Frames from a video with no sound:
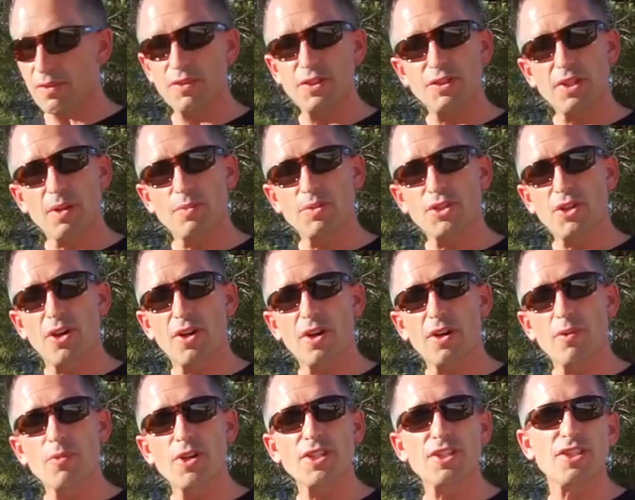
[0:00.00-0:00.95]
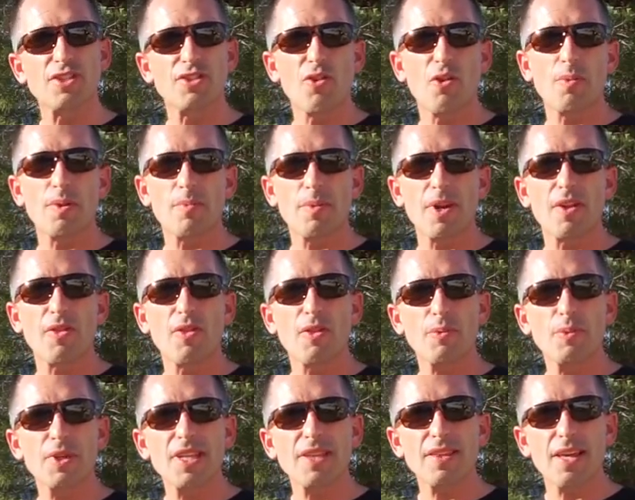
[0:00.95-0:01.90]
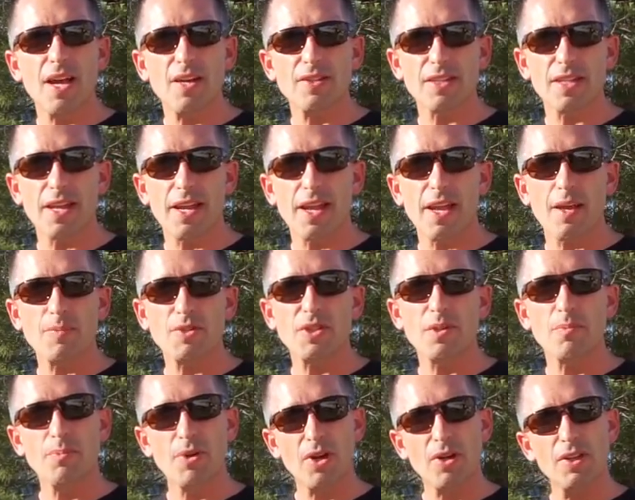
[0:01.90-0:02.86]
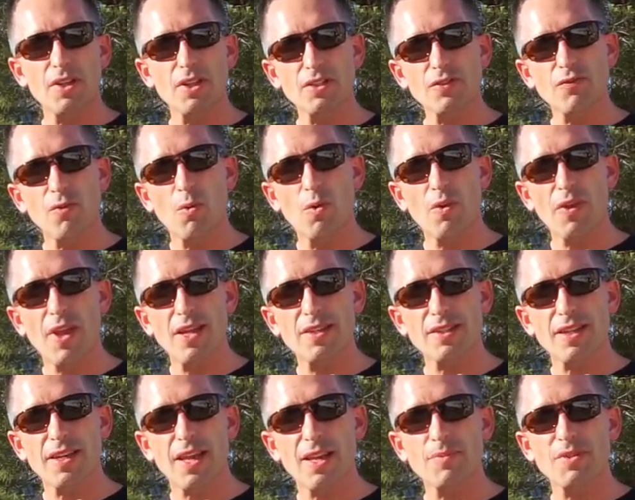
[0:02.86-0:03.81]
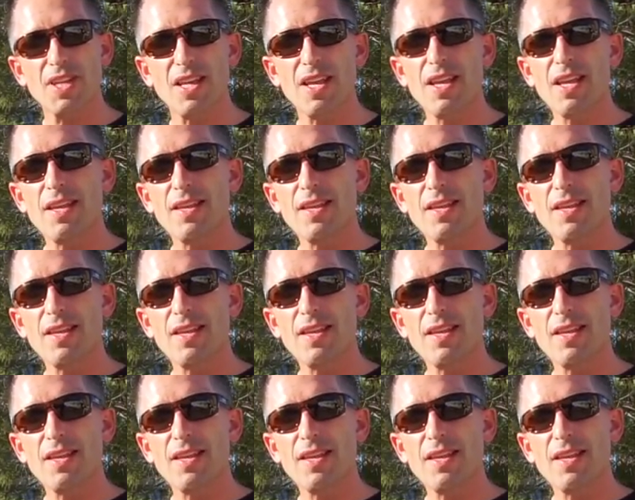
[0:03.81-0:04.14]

of a jump starter, which is normally about 3,000 amps compared to this 4,000 amps,